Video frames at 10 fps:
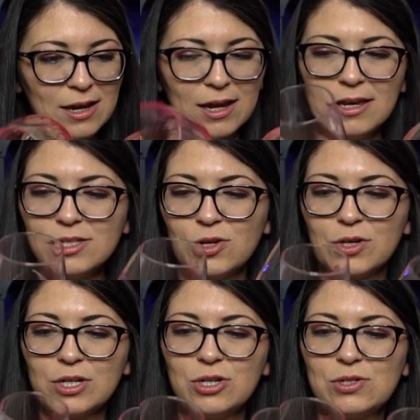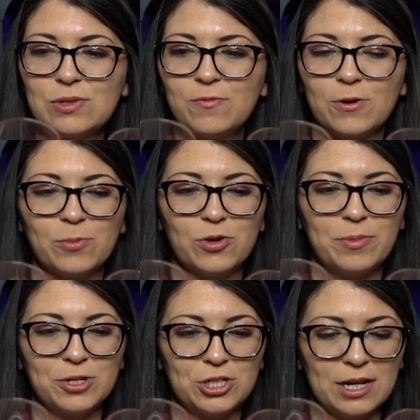I guess you could use them for pretty
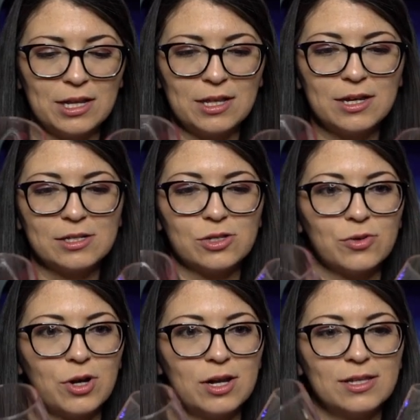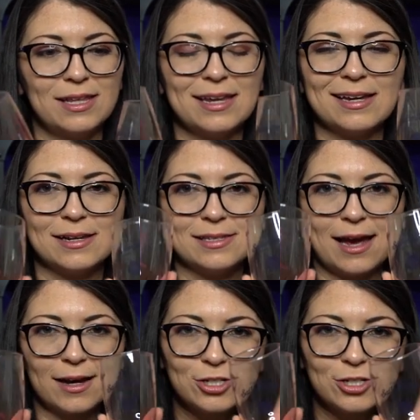much anything because they're not the exact